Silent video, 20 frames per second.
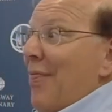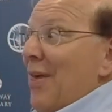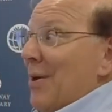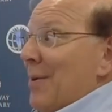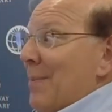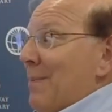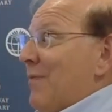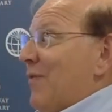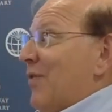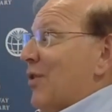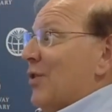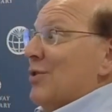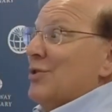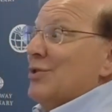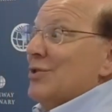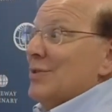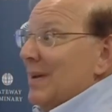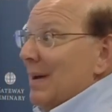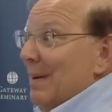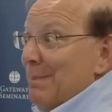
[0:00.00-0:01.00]
that a
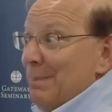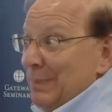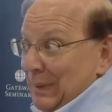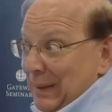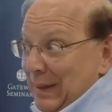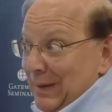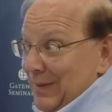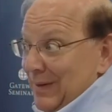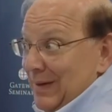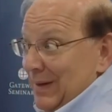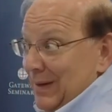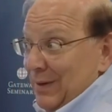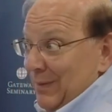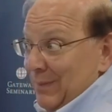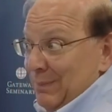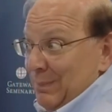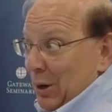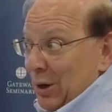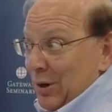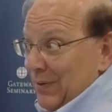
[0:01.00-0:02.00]
virgin a play, you know
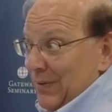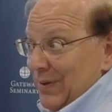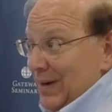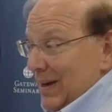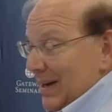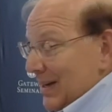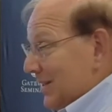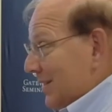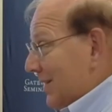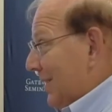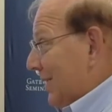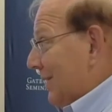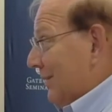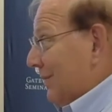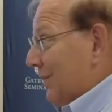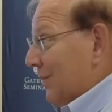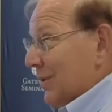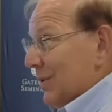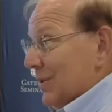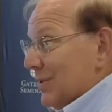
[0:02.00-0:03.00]
parthenos
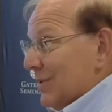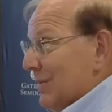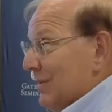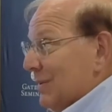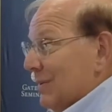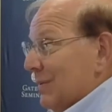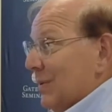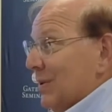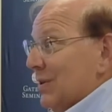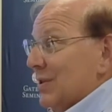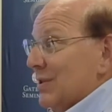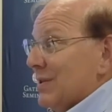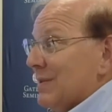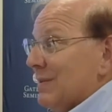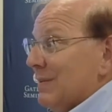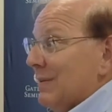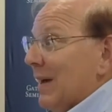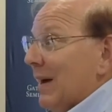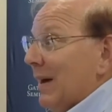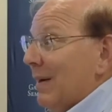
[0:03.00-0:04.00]
was
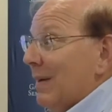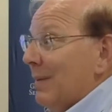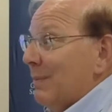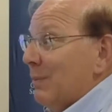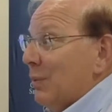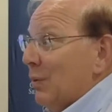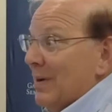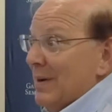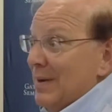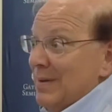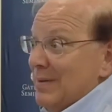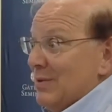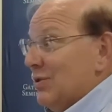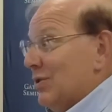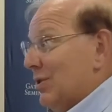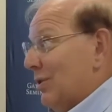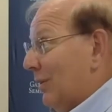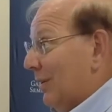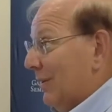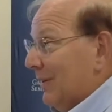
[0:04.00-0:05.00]
was uh, born and
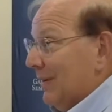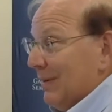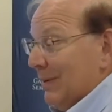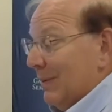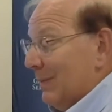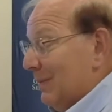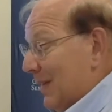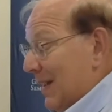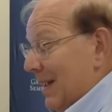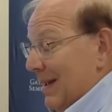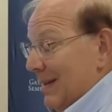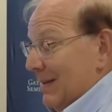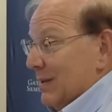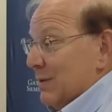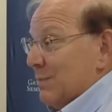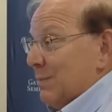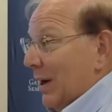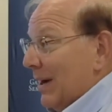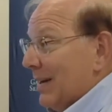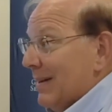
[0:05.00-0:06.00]
is, call, or uh,
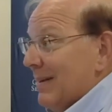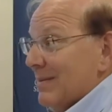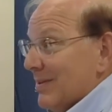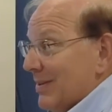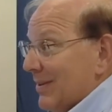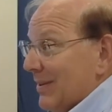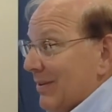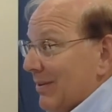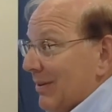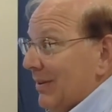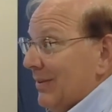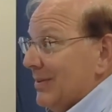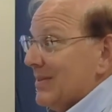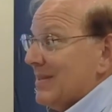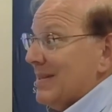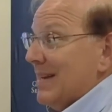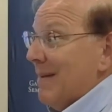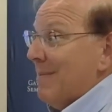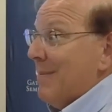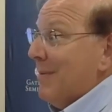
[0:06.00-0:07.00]
is pregnant is going to call
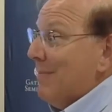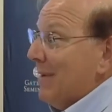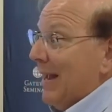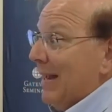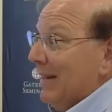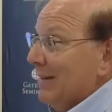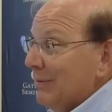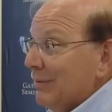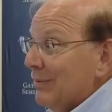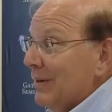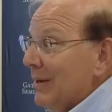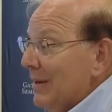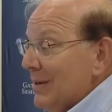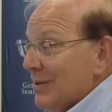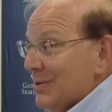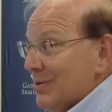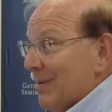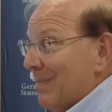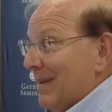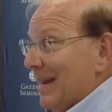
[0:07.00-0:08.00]
his name emmanuel
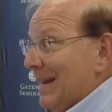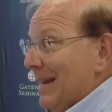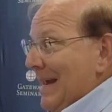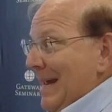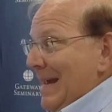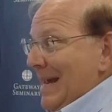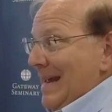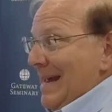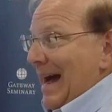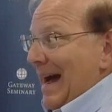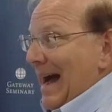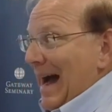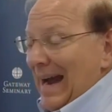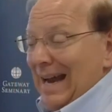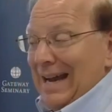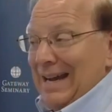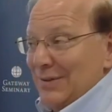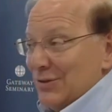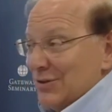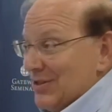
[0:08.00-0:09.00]
mm-hmm. so i mean
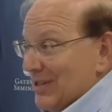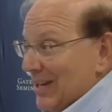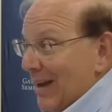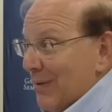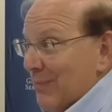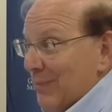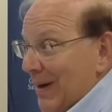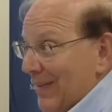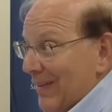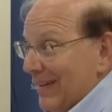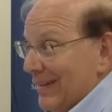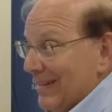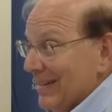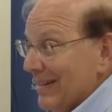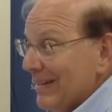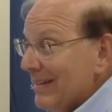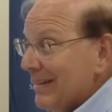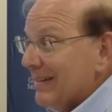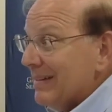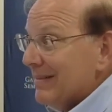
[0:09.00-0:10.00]
i understand why they
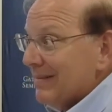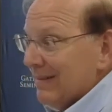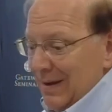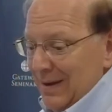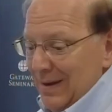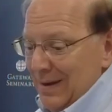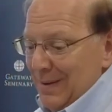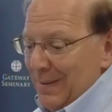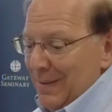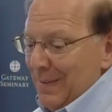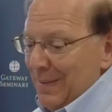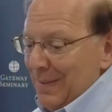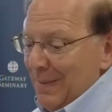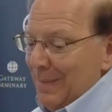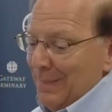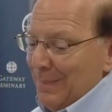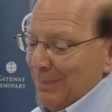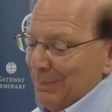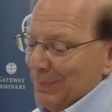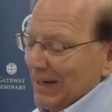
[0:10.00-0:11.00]
did it yeah
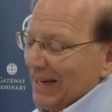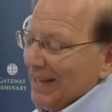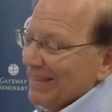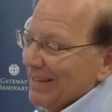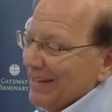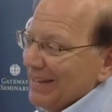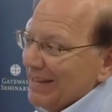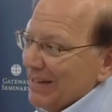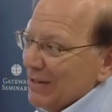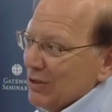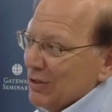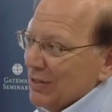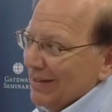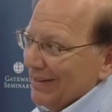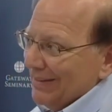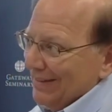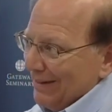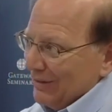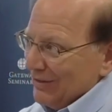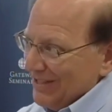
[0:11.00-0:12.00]
but I think they should
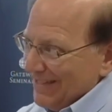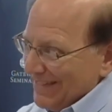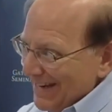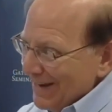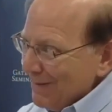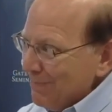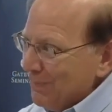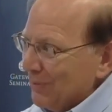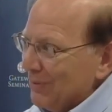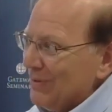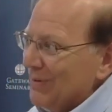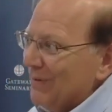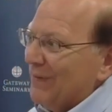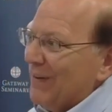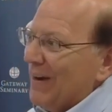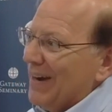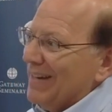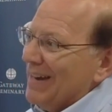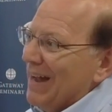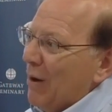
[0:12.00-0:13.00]
have looked deeper to
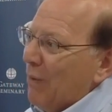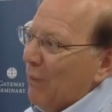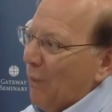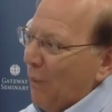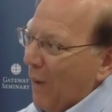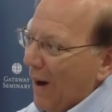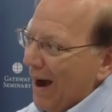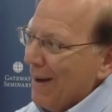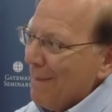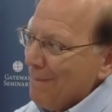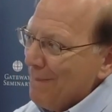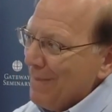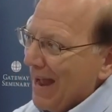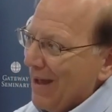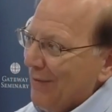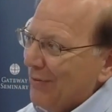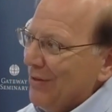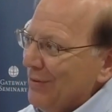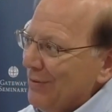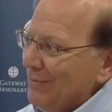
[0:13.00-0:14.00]
find out why
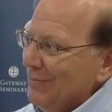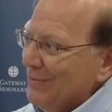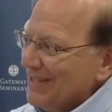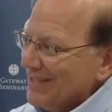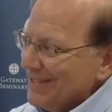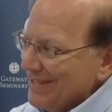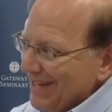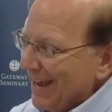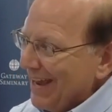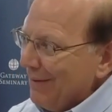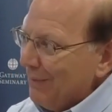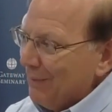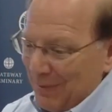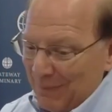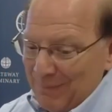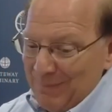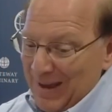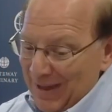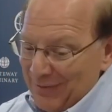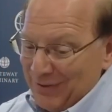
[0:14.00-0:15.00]
Matthew was saying
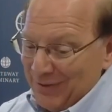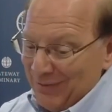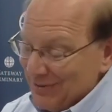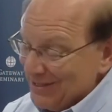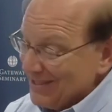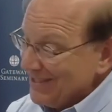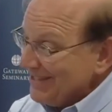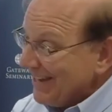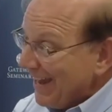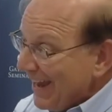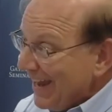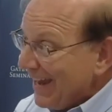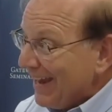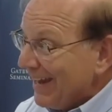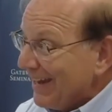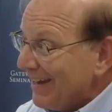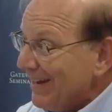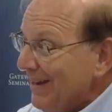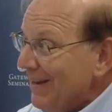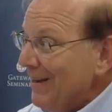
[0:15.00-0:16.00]
what Matthew was
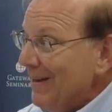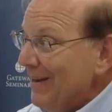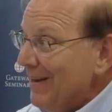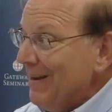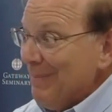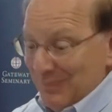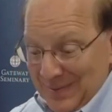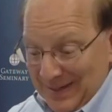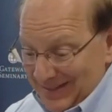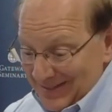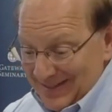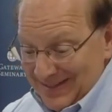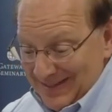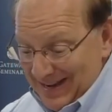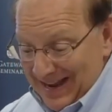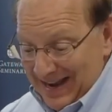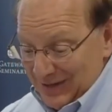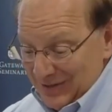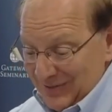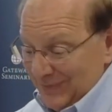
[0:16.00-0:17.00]
saying, mm. because
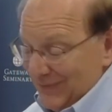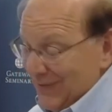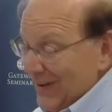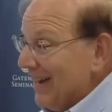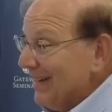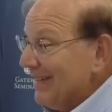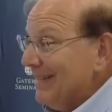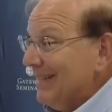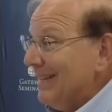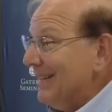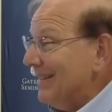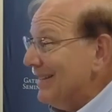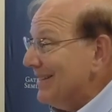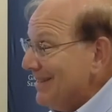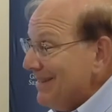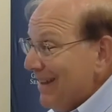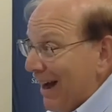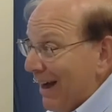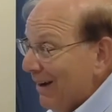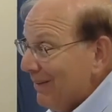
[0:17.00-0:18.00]
in actual fact,
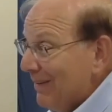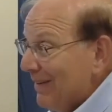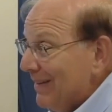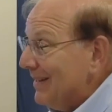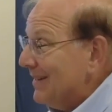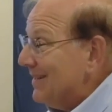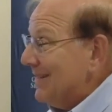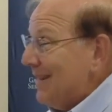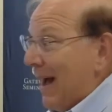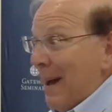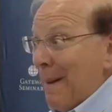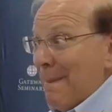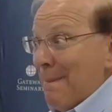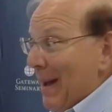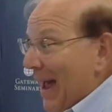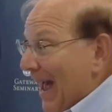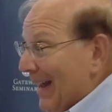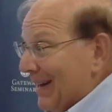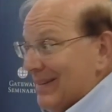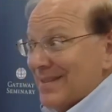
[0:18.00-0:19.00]
it's not it's not
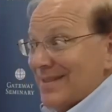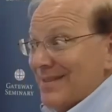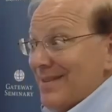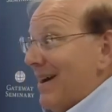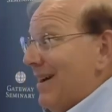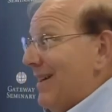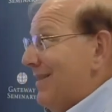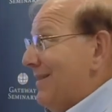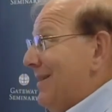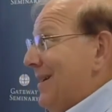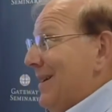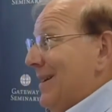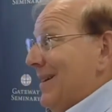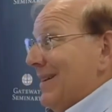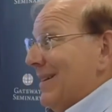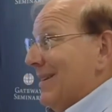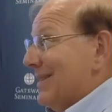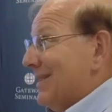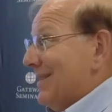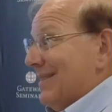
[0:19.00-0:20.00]
bad. It's not
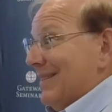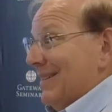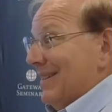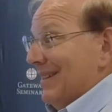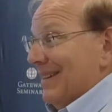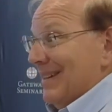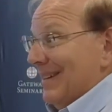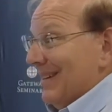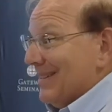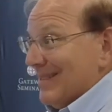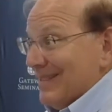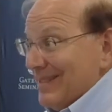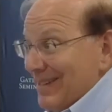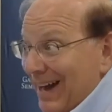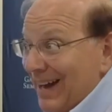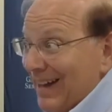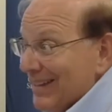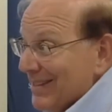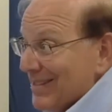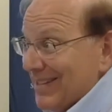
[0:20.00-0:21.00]
it's it's
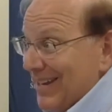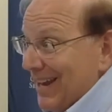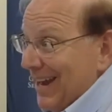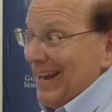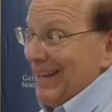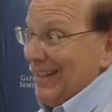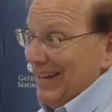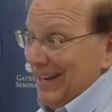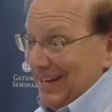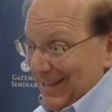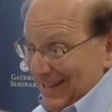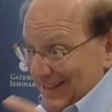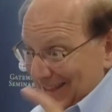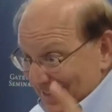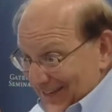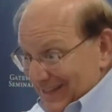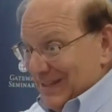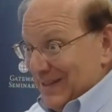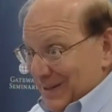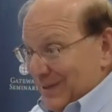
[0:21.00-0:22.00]
not saying that
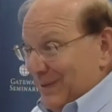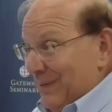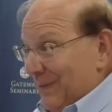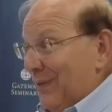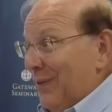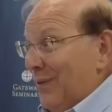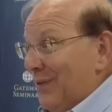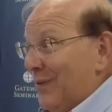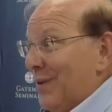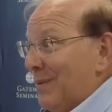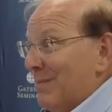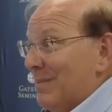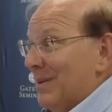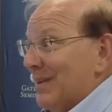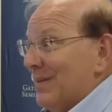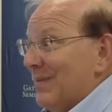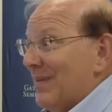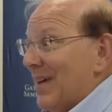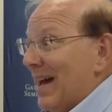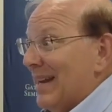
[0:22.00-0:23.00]
this is a
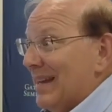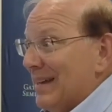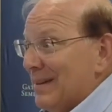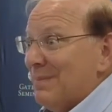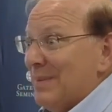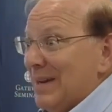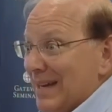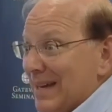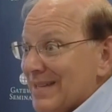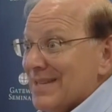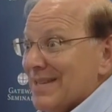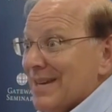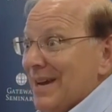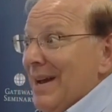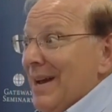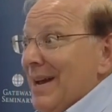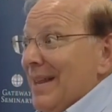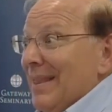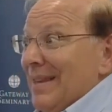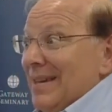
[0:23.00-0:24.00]
fulfillment of that. It means
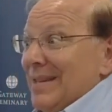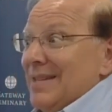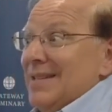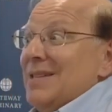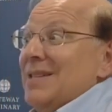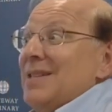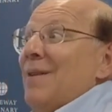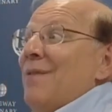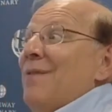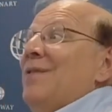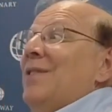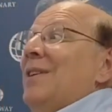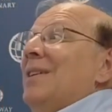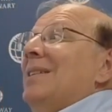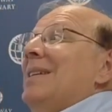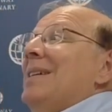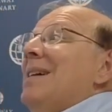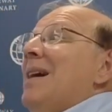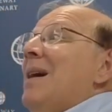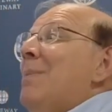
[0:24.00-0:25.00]
this is a
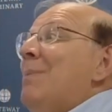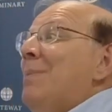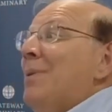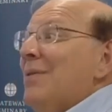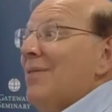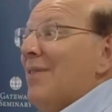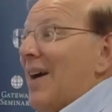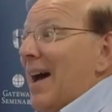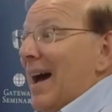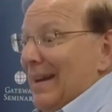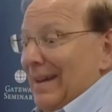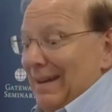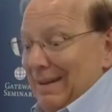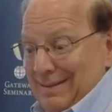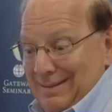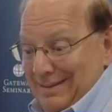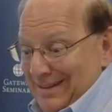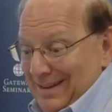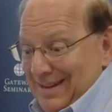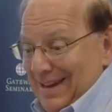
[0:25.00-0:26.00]
filling up of that,
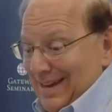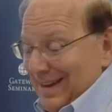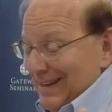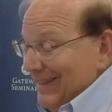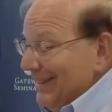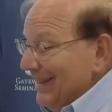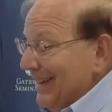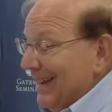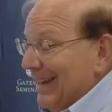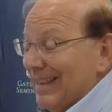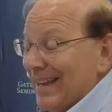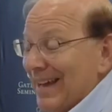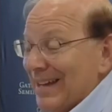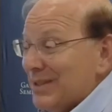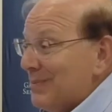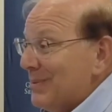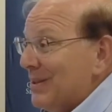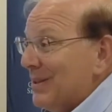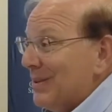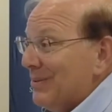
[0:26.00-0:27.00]
and and and
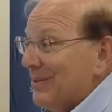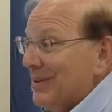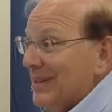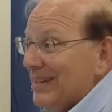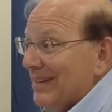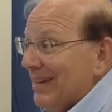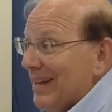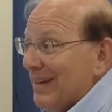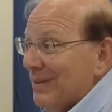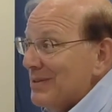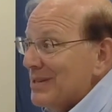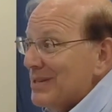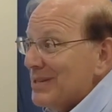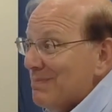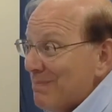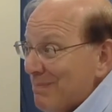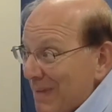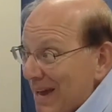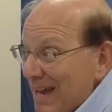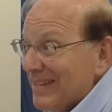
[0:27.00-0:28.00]
that's what the Greek language
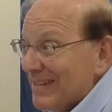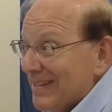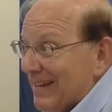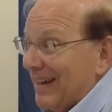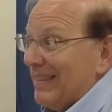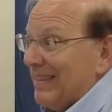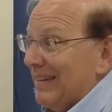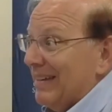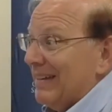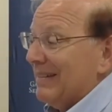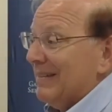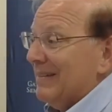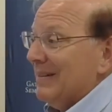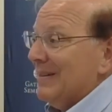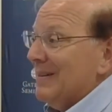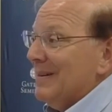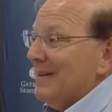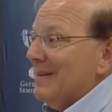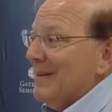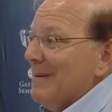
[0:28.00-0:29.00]
meant, I think.
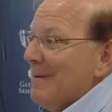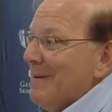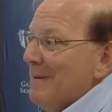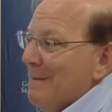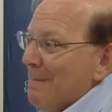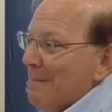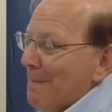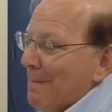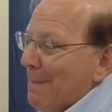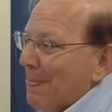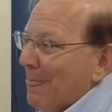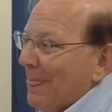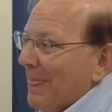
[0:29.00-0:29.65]
So do you think?